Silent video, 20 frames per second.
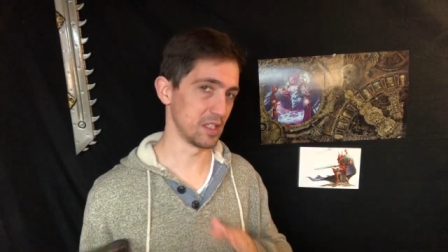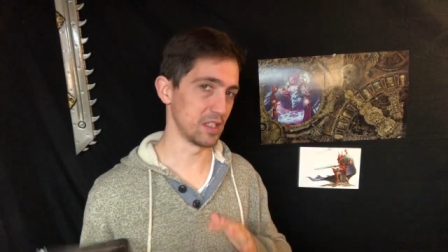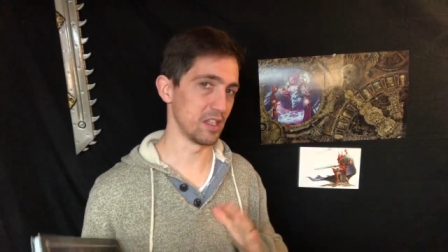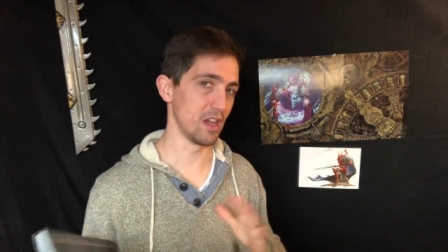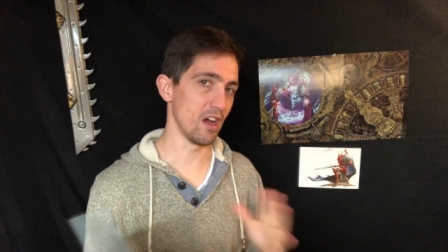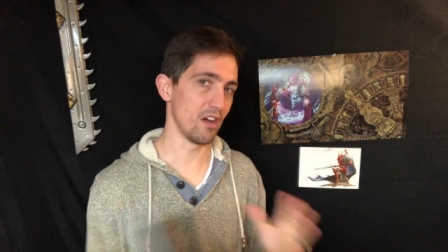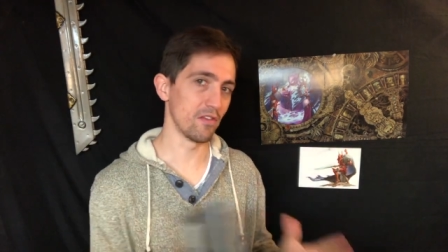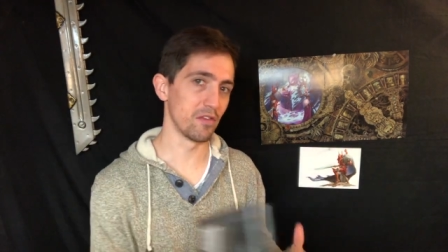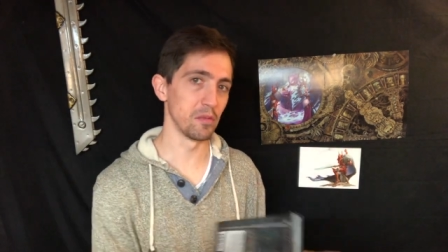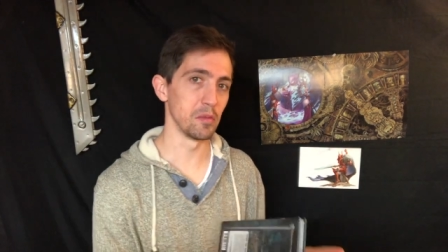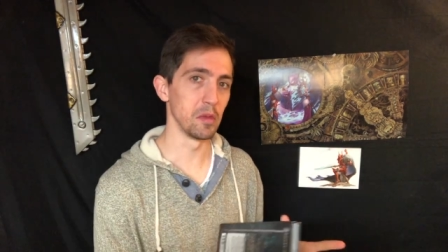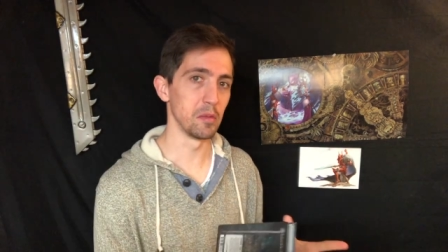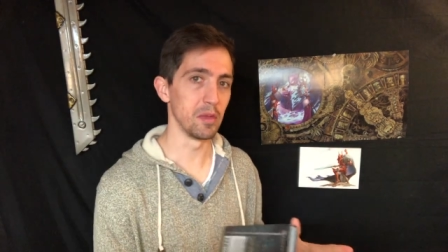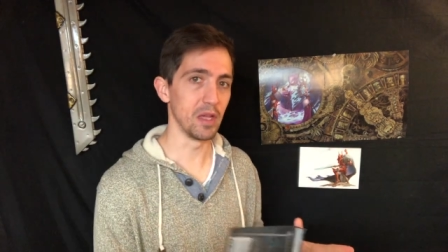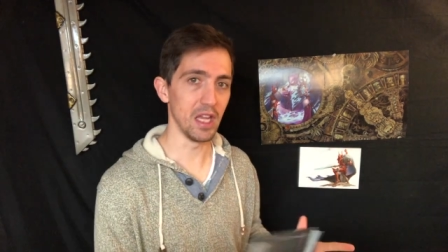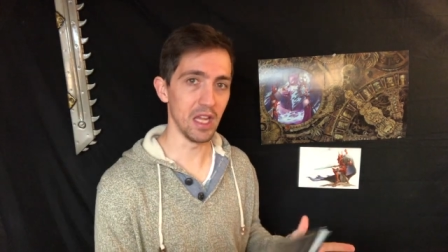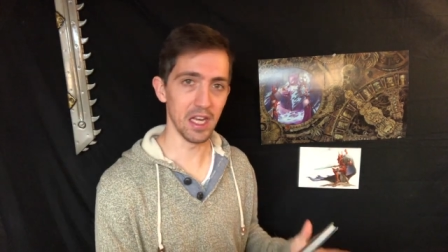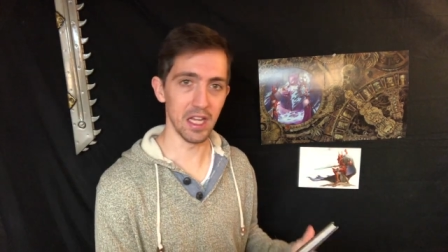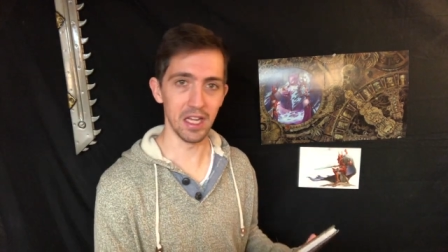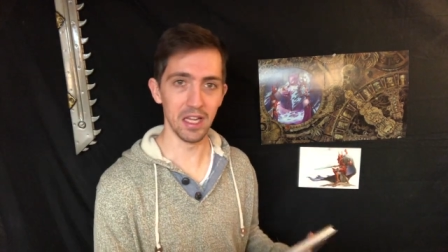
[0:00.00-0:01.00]
Start from the
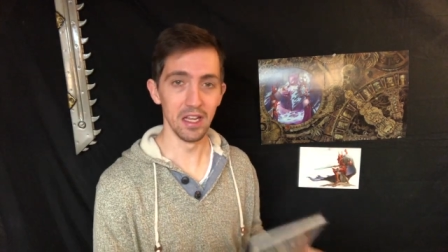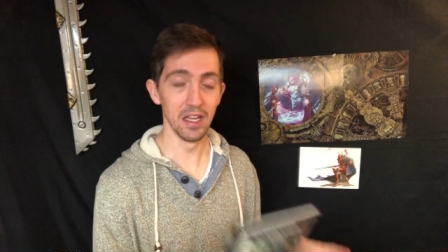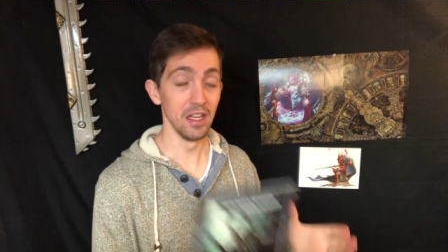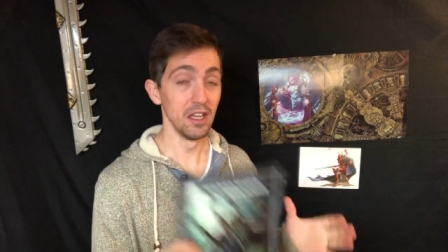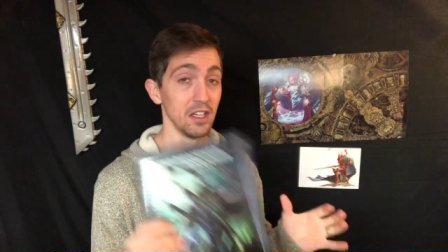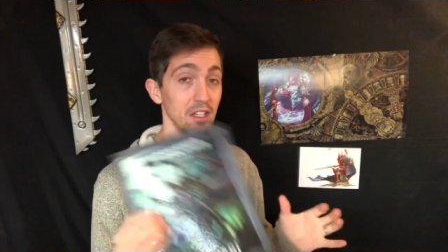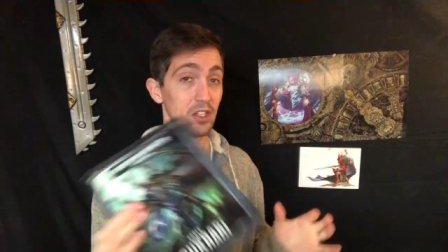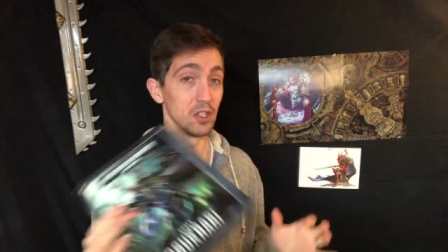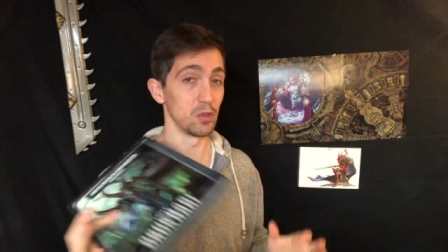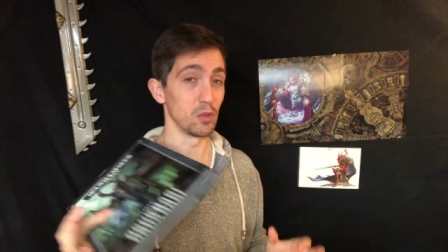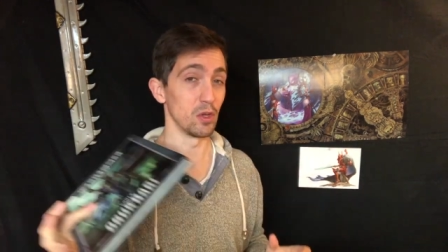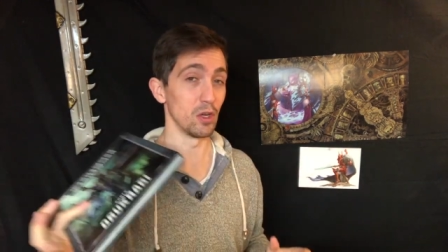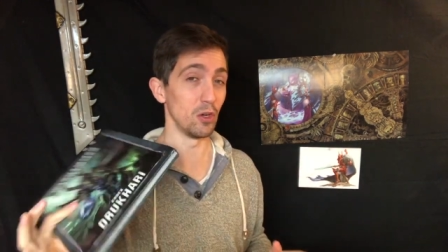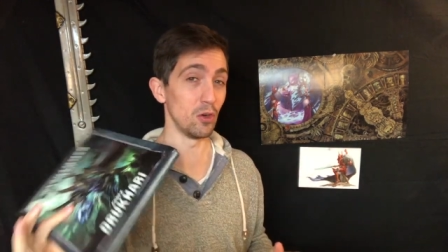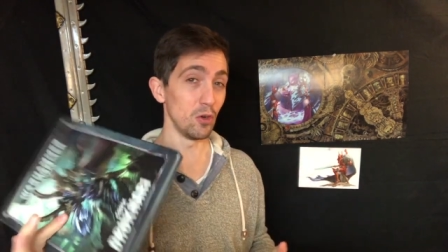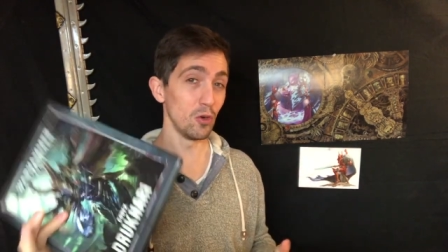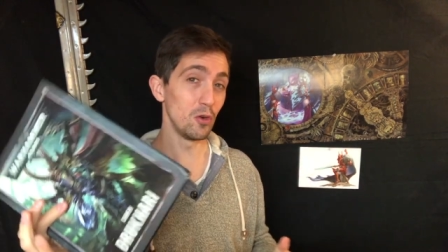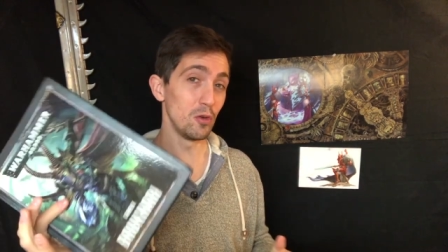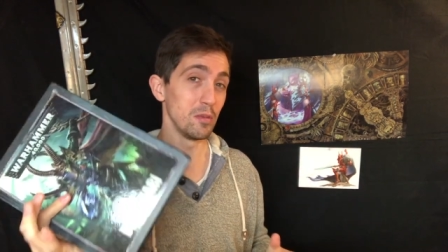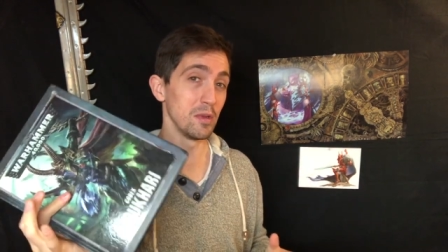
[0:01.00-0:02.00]
beginning, because we're
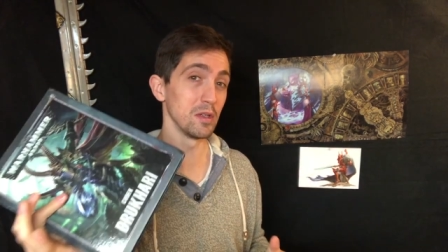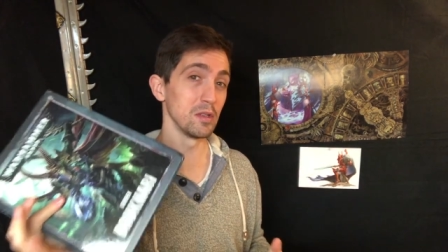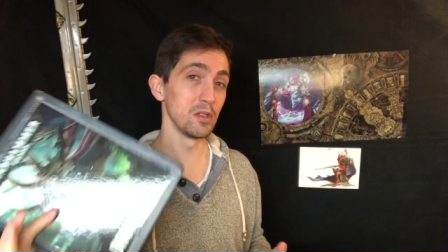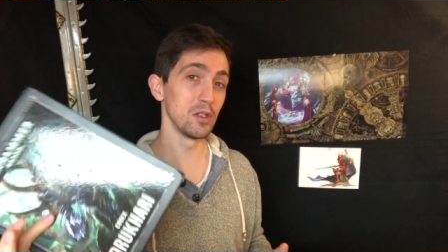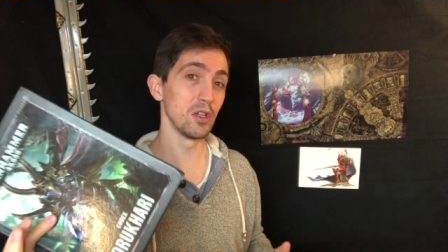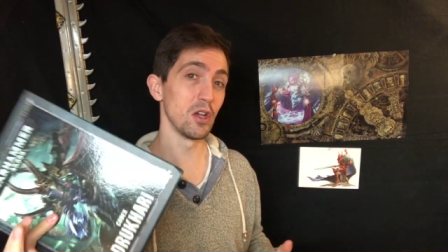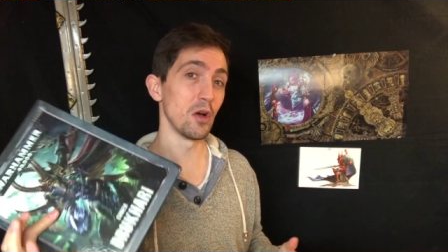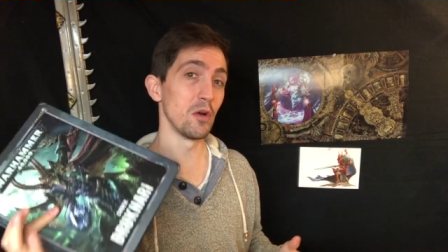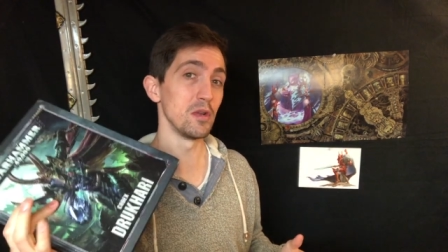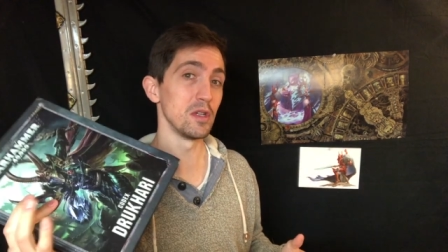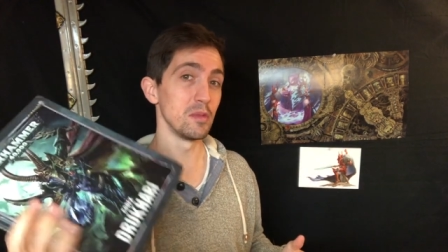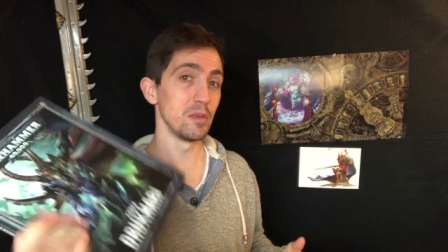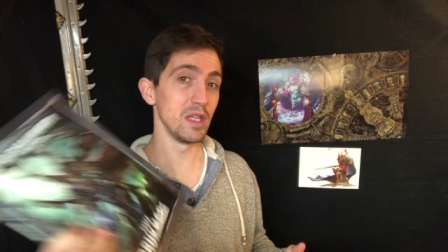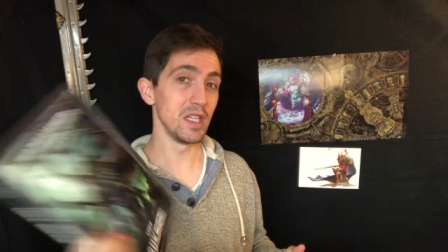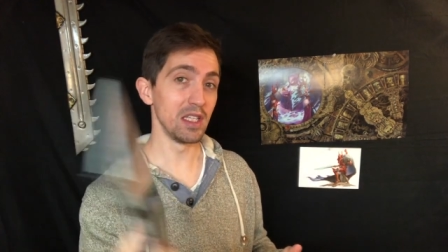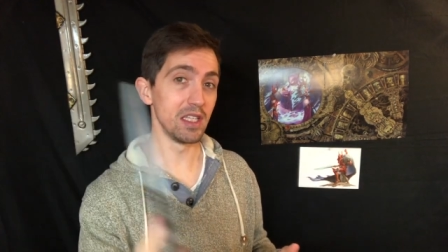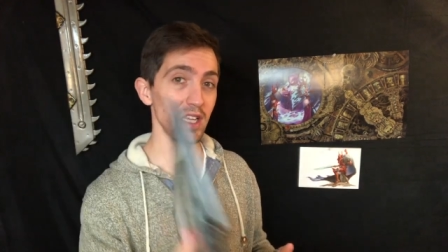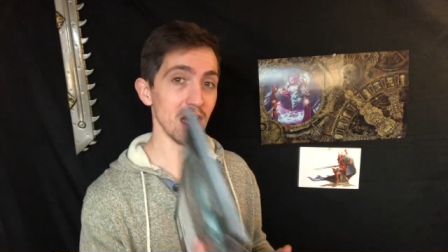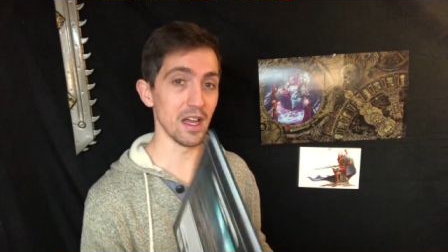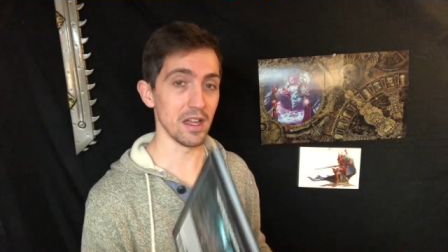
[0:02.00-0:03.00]
almost going to
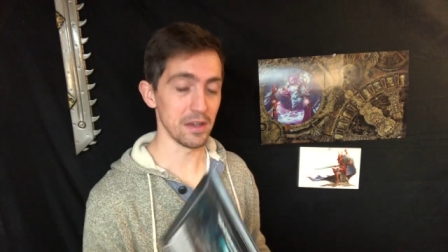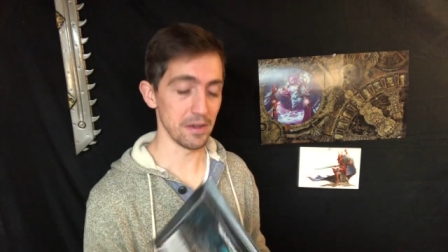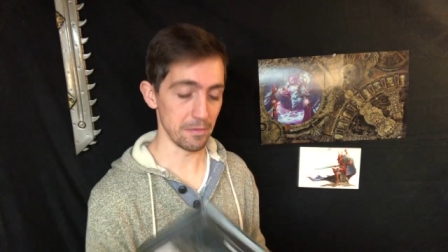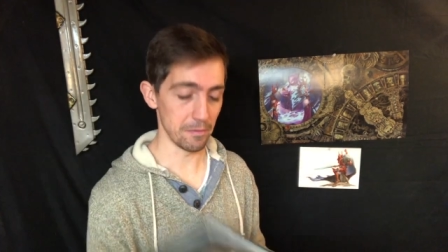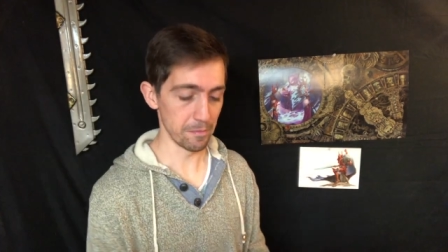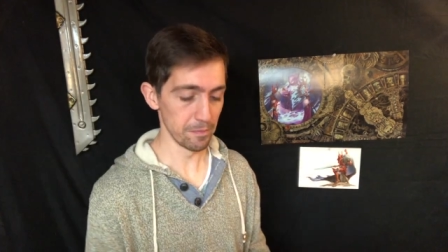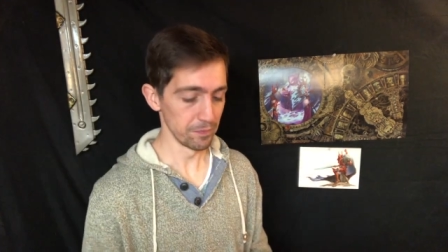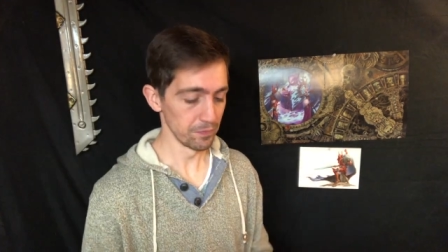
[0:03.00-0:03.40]
be done.